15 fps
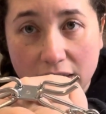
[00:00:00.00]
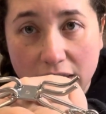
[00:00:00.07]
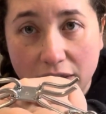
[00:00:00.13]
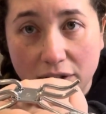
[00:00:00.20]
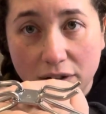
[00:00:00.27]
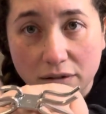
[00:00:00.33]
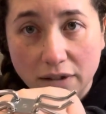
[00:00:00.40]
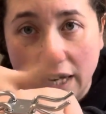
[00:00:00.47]

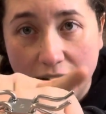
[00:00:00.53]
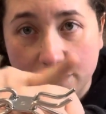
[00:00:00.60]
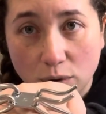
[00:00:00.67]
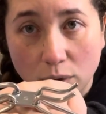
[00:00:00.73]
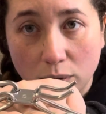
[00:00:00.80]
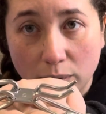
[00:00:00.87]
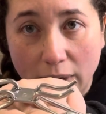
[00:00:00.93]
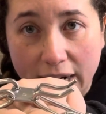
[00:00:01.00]
either left
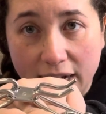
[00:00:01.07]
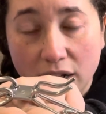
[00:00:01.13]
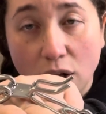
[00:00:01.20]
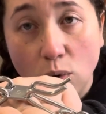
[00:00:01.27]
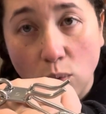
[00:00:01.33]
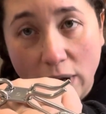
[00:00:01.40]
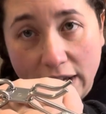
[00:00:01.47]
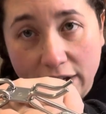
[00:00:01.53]
or right
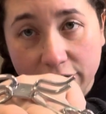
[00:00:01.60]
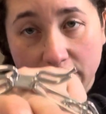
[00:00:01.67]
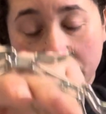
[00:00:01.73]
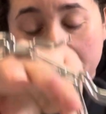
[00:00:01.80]
away from